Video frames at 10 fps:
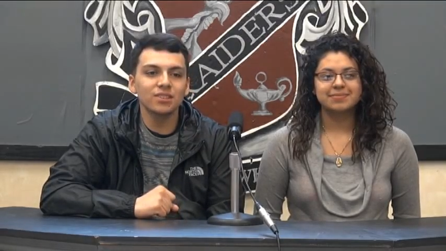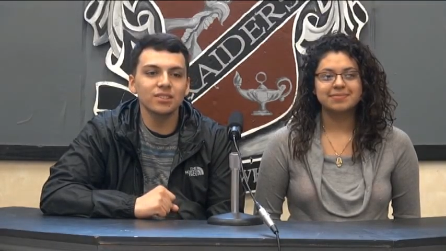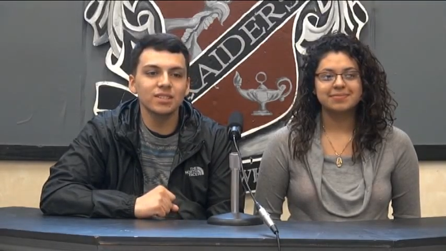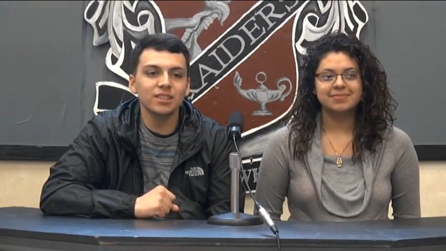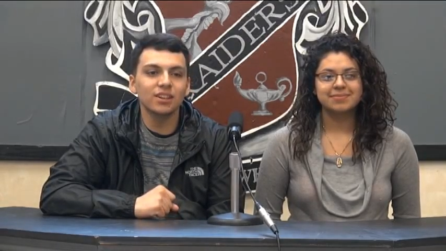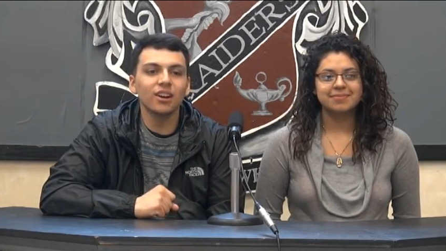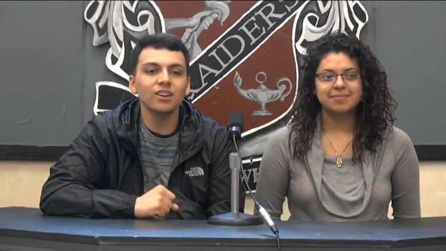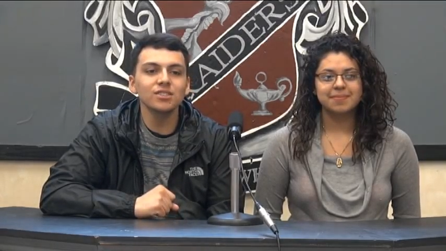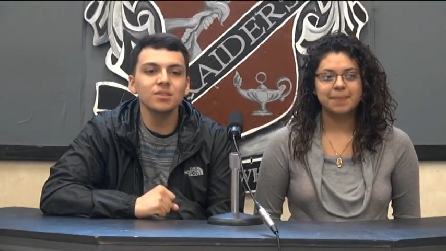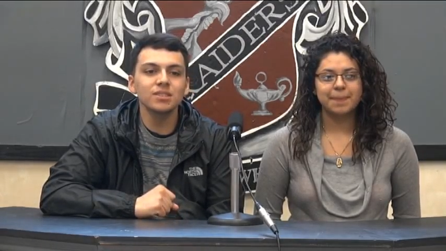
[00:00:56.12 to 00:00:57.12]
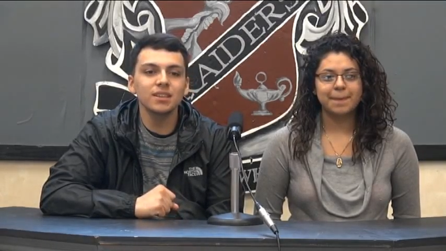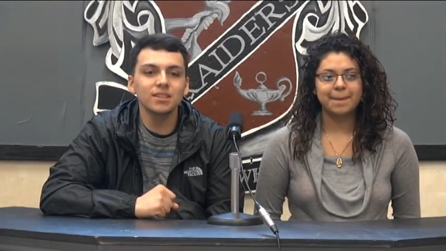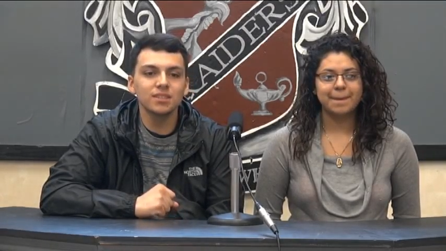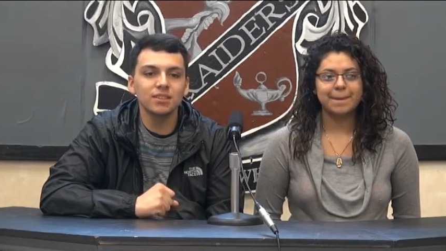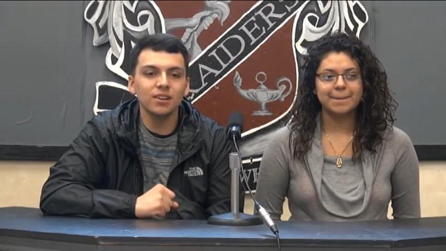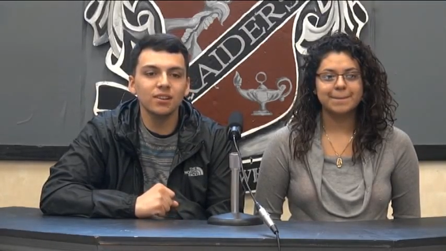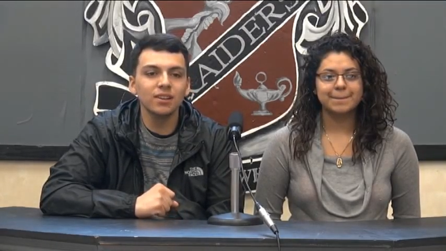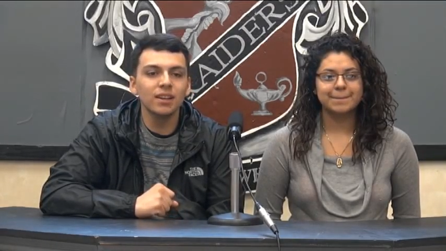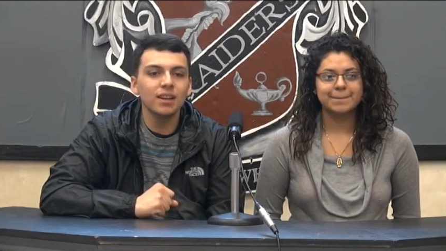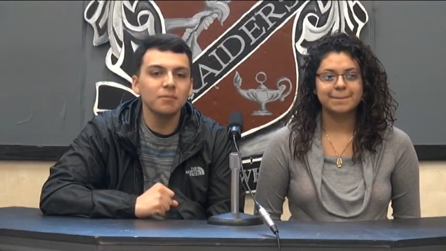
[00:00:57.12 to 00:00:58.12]
Speaker 1: SRT. The cost to attend is a
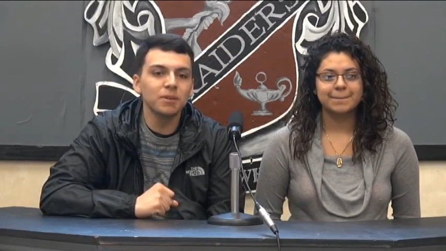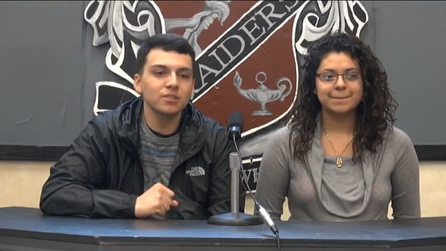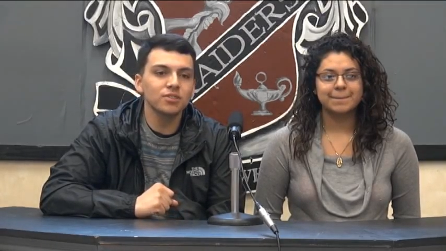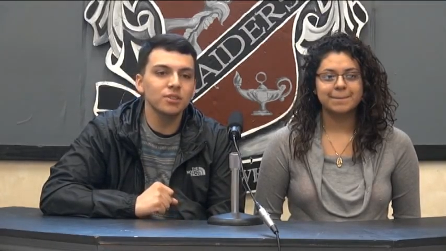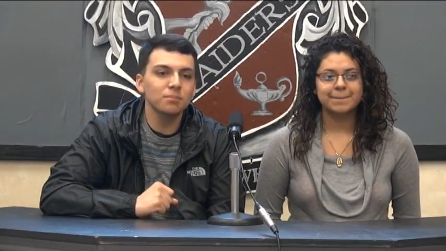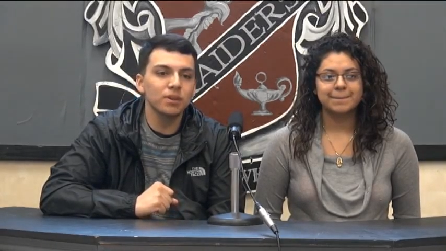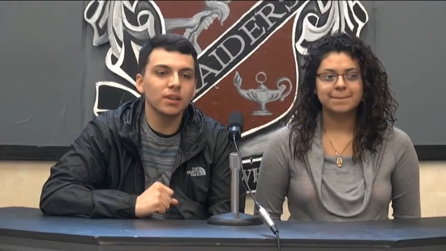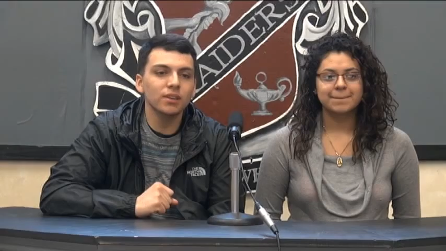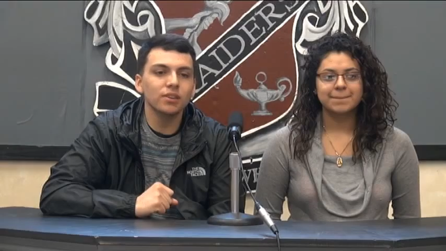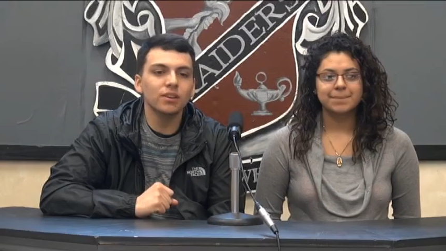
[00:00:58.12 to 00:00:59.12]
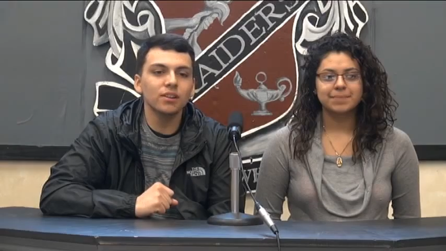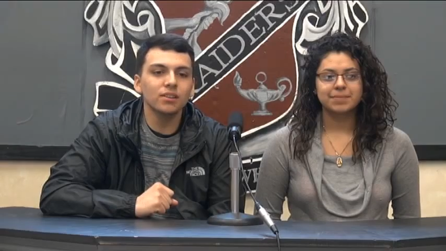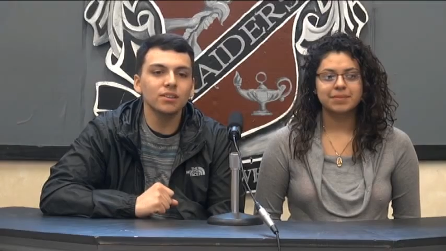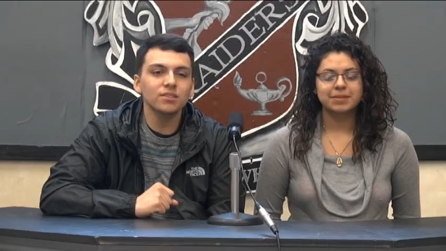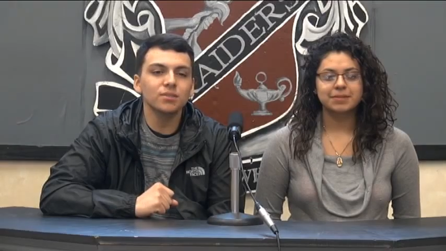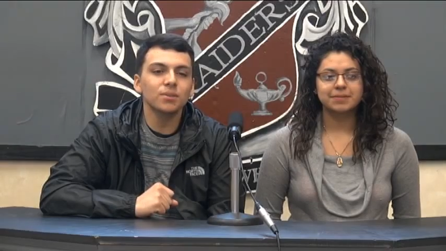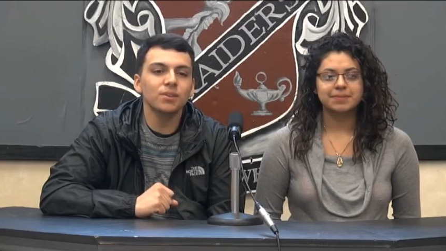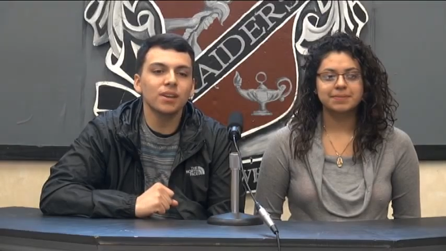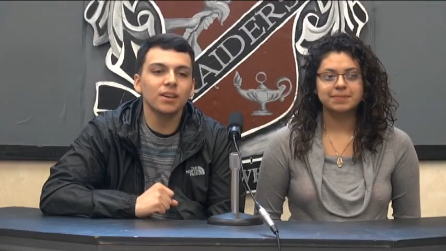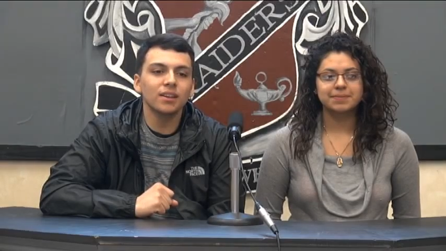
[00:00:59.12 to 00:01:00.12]
dollar. Make sure to bring your dollar so
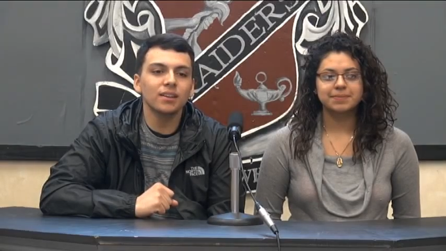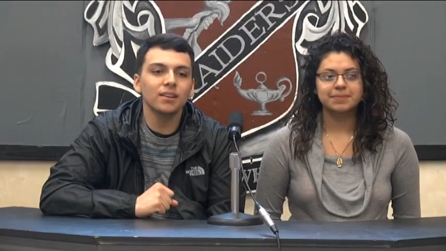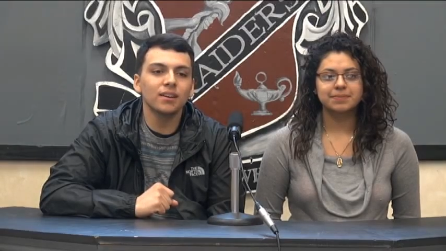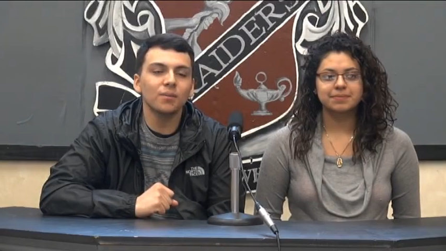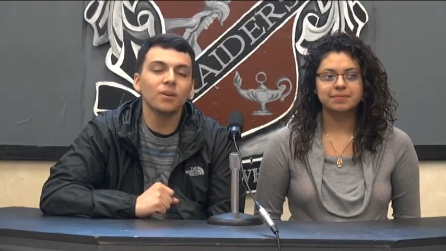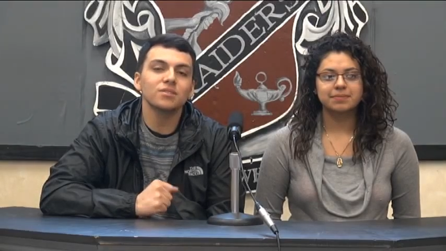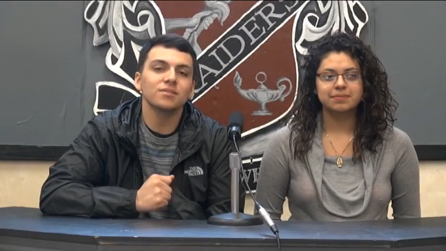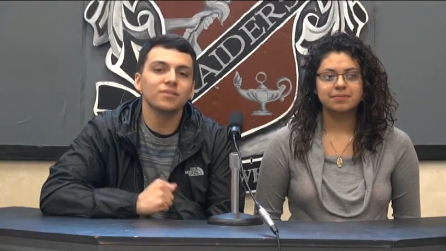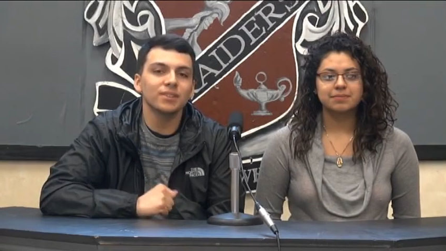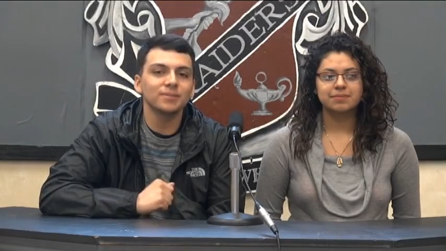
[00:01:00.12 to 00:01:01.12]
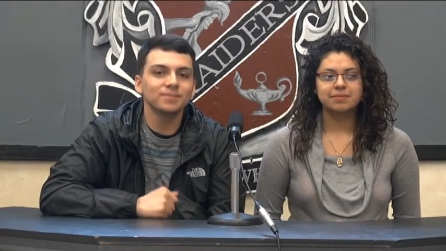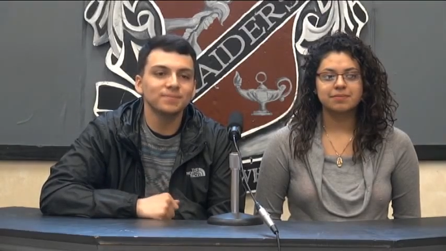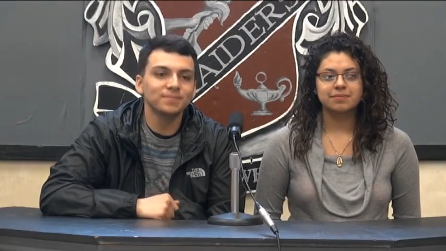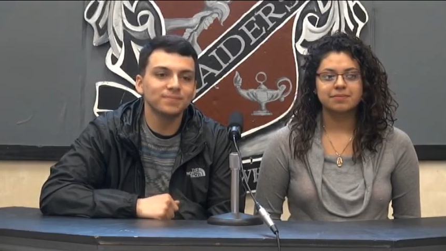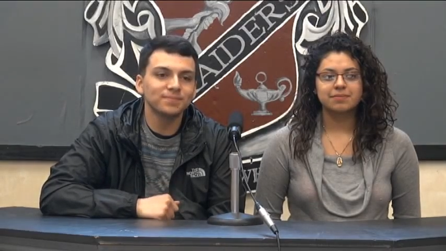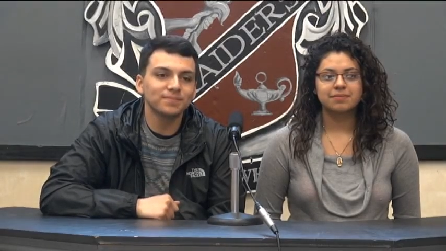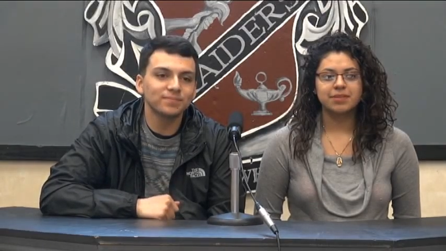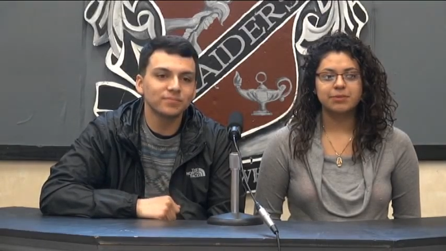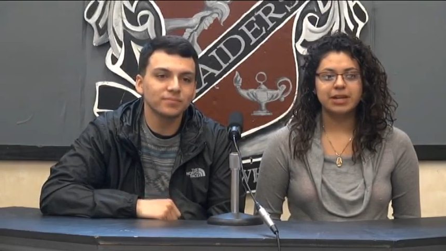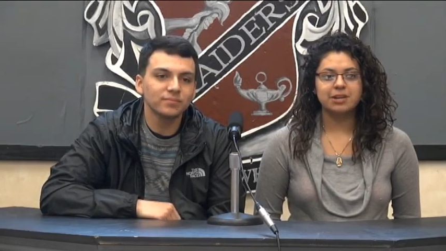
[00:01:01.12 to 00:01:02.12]
you can uh, watch the fun.
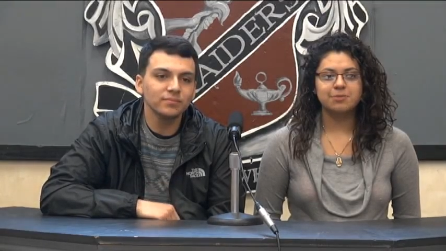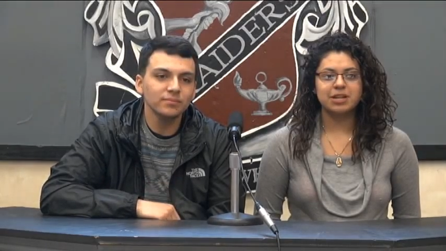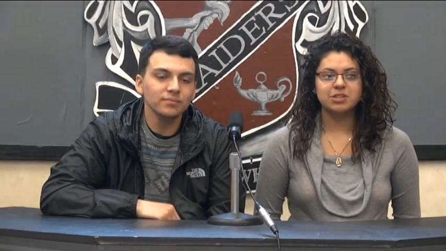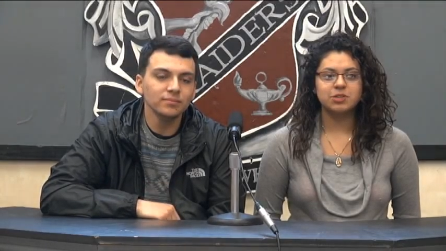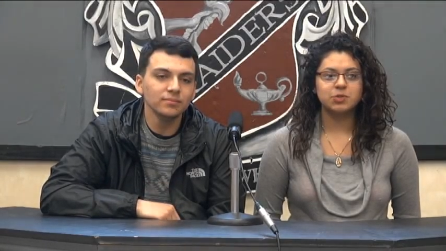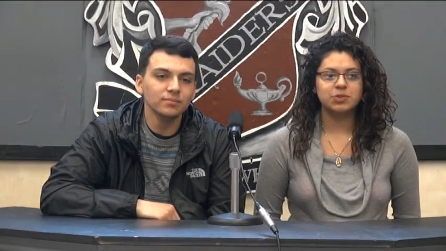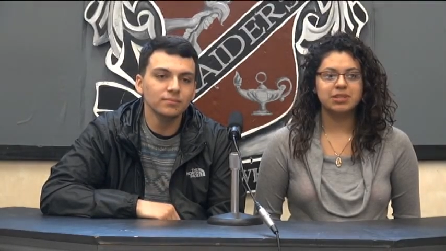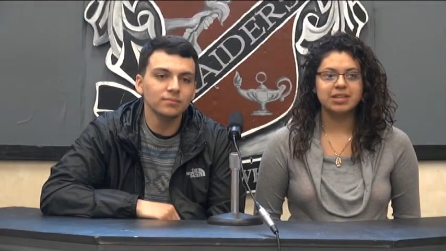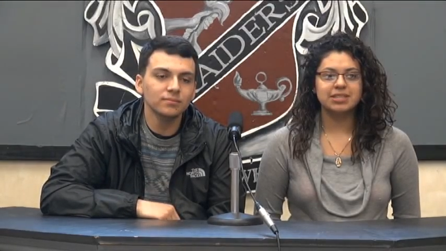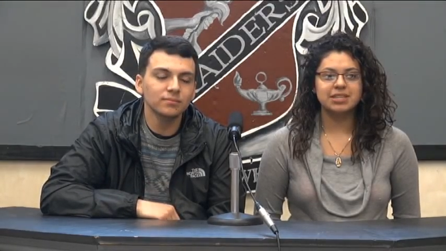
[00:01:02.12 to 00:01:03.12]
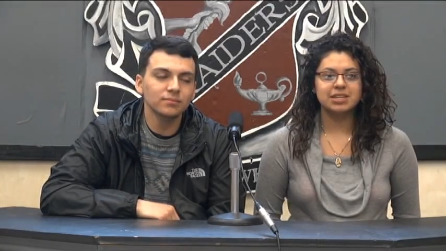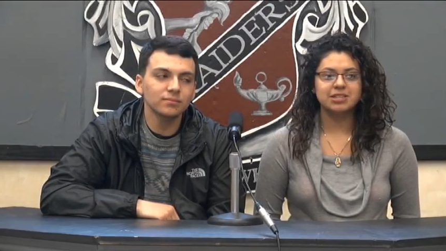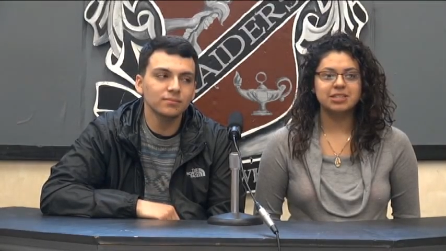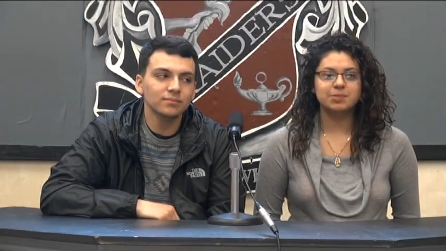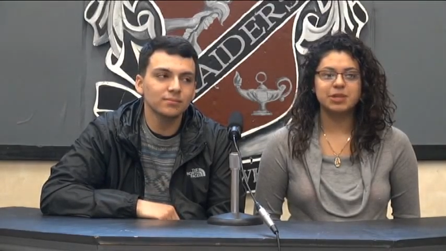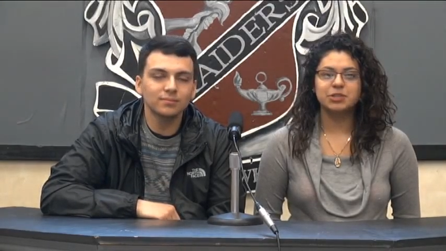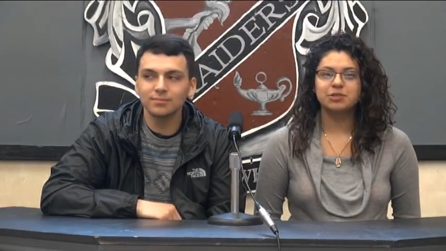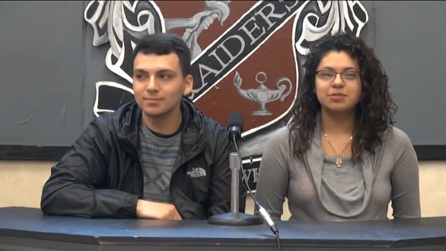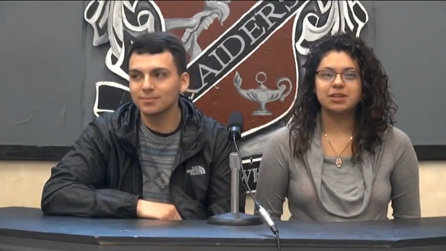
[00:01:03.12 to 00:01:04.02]
Speaker 2: The Raider Ambassadors would like to announce a special